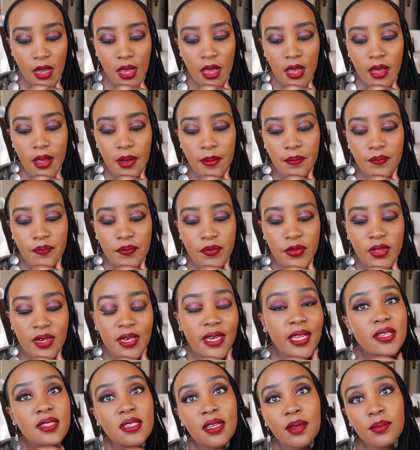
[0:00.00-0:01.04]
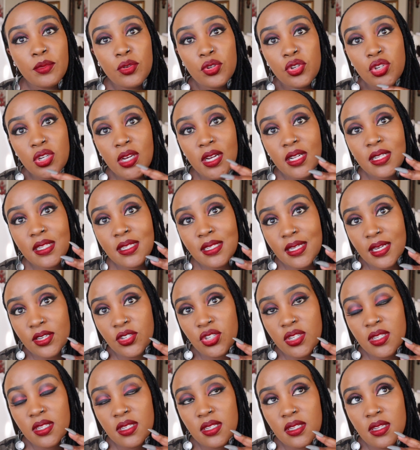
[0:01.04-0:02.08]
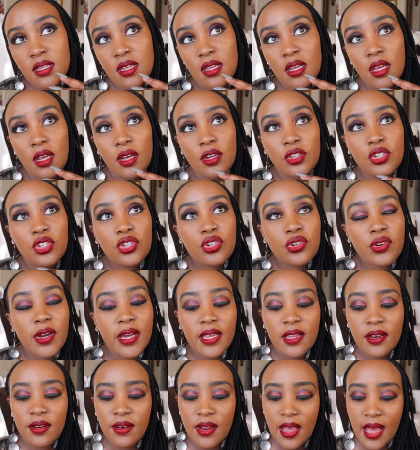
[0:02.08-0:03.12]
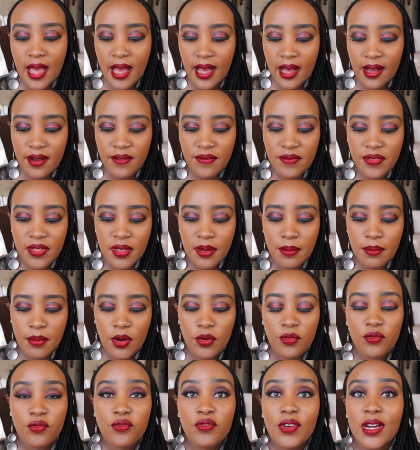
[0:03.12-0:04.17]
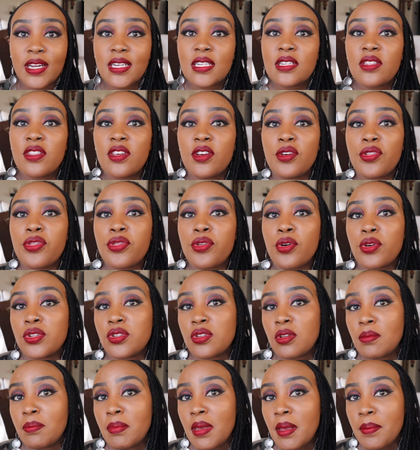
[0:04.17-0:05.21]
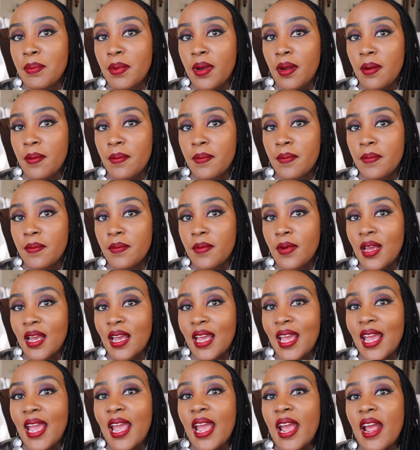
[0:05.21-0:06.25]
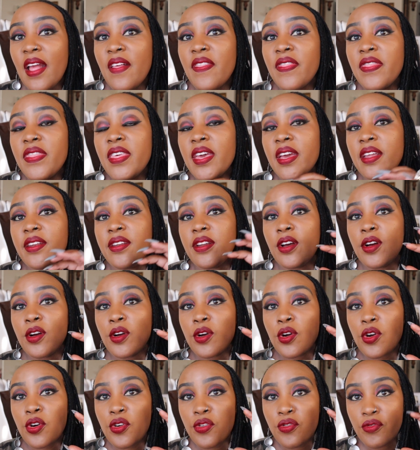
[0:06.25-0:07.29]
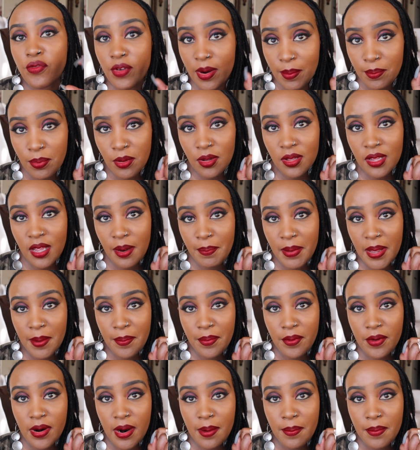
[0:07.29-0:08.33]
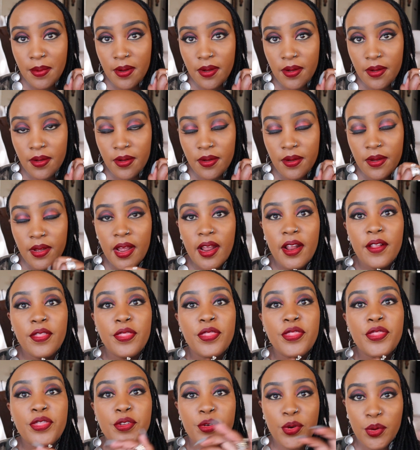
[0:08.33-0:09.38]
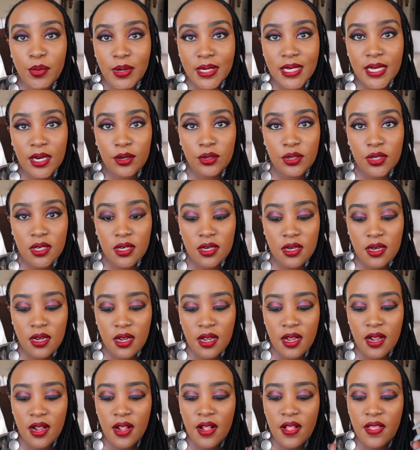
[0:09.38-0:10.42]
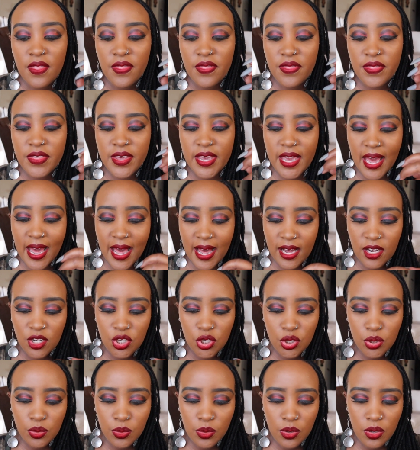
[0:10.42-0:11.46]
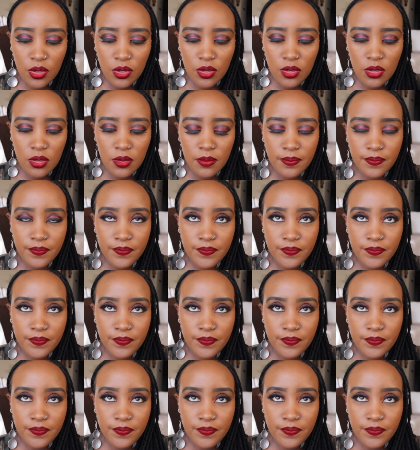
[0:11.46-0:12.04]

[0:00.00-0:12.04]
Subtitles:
the next time your child is anxious, try and have them write their thoughts on paper and then crumple that paper up and throw it out. The actual